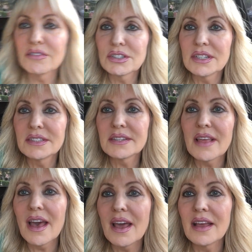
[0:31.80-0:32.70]
ever since
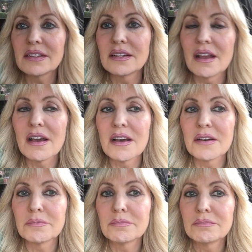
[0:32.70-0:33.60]
that,
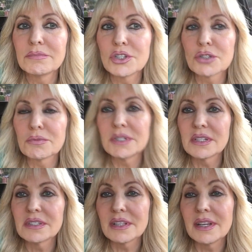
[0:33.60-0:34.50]
um, just
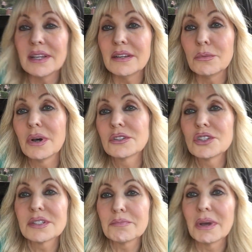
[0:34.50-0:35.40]
recently, well,
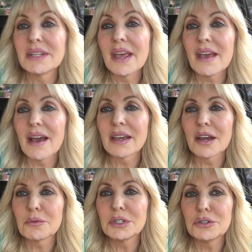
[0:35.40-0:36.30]
just Monday, I
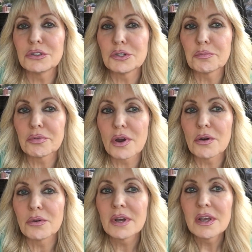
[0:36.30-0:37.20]
got reduced to
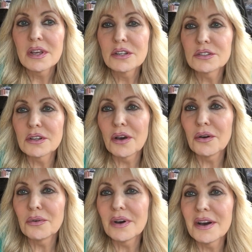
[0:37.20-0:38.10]
pro.
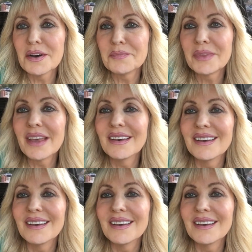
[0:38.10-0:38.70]
So, um,